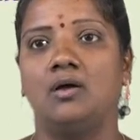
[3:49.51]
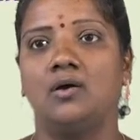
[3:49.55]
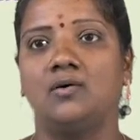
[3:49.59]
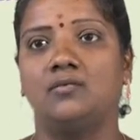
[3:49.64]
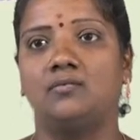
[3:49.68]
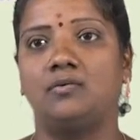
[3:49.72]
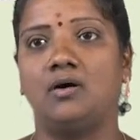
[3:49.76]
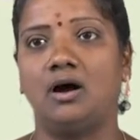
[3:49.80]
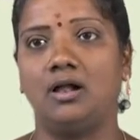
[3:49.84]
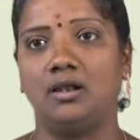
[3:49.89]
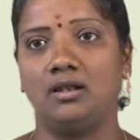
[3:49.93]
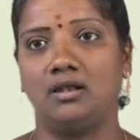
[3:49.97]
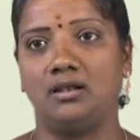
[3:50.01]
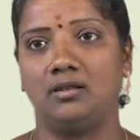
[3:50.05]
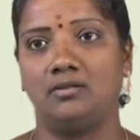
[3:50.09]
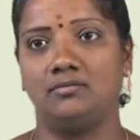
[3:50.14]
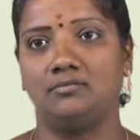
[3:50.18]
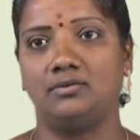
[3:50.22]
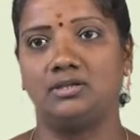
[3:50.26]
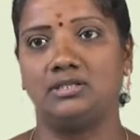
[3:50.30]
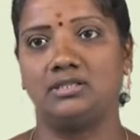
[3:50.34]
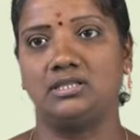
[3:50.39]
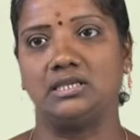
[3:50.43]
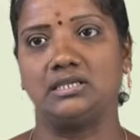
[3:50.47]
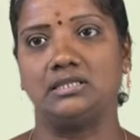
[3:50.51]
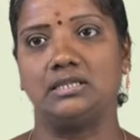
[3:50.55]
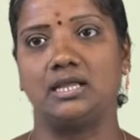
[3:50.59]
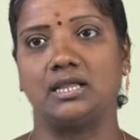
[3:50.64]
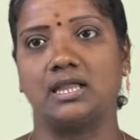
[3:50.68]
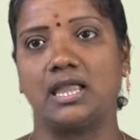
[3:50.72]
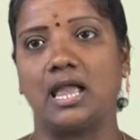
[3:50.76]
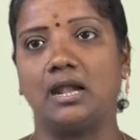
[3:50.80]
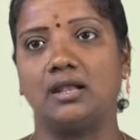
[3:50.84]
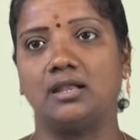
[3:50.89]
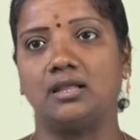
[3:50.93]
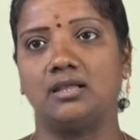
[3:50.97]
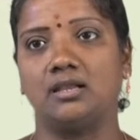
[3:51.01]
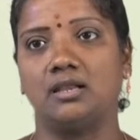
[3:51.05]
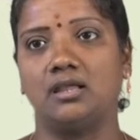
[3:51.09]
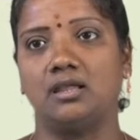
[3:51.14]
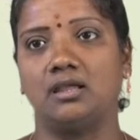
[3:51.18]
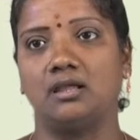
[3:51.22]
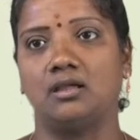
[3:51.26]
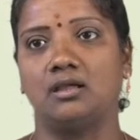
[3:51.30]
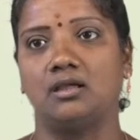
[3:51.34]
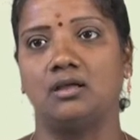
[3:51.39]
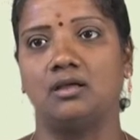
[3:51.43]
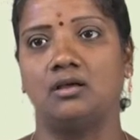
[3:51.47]
fall within the
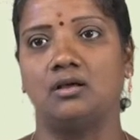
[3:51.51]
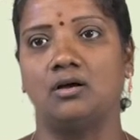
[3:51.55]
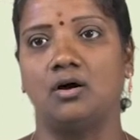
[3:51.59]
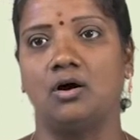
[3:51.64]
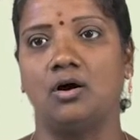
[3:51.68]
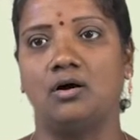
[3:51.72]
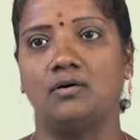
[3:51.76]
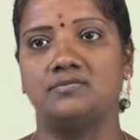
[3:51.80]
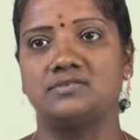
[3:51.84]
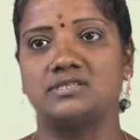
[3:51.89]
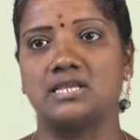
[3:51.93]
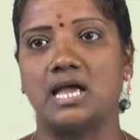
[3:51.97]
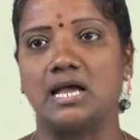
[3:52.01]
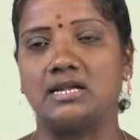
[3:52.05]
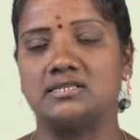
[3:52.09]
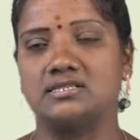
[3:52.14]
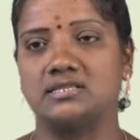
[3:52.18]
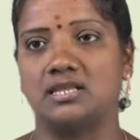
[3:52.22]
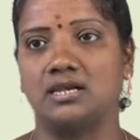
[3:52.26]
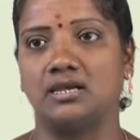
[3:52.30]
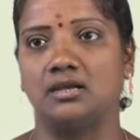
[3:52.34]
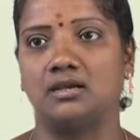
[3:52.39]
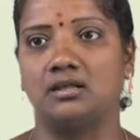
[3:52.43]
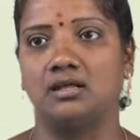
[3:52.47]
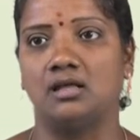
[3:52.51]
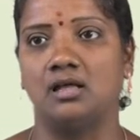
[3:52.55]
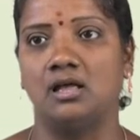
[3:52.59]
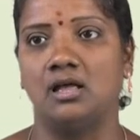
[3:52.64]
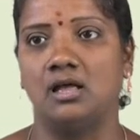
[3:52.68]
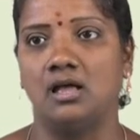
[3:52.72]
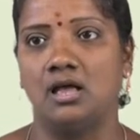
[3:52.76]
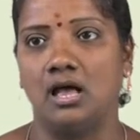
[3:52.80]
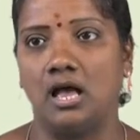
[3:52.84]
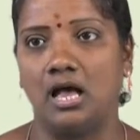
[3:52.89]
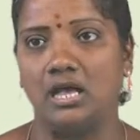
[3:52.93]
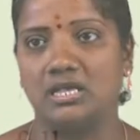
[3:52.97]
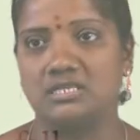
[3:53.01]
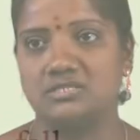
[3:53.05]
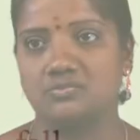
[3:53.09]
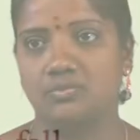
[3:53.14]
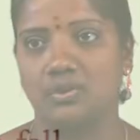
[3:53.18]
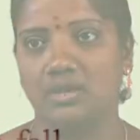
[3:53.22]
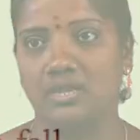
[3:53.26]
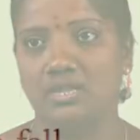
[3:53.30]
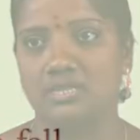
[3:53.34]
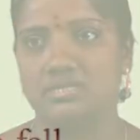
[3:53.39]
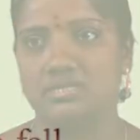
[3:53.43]
category of Sanskrit as well